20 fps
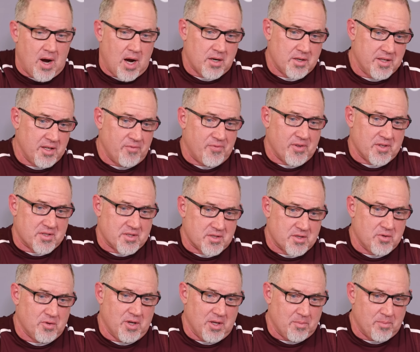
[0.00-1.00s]
why our defense is
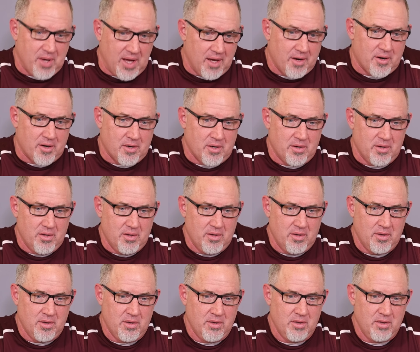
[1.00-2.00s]
doing better
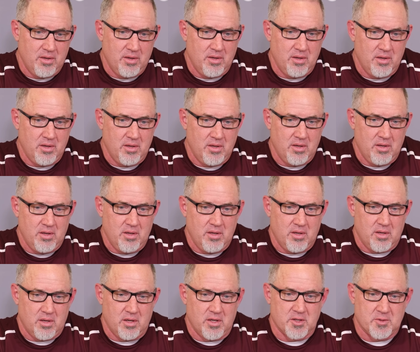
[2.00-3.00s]

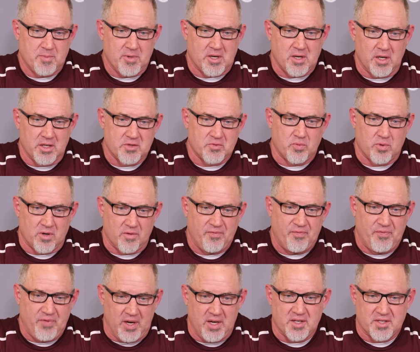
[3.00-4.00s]
is because we're
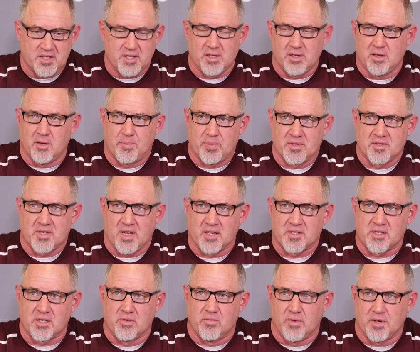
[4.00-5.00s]
finishing the
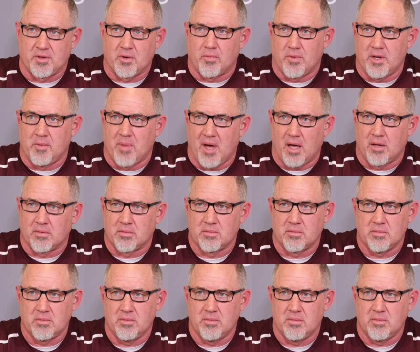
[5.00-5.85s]
possession with a rebound.